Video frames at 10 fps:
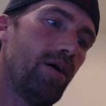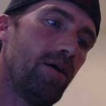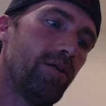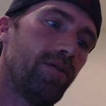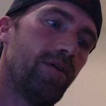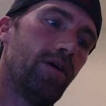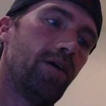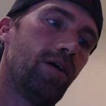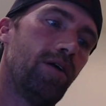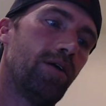And
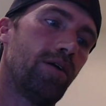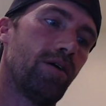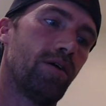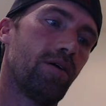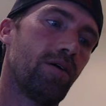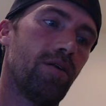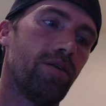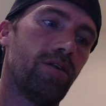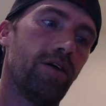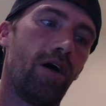then
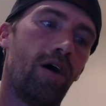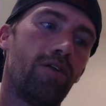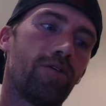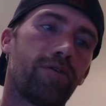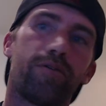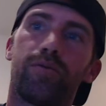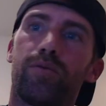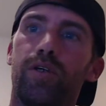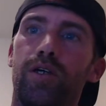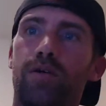the other
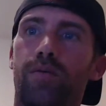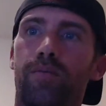3,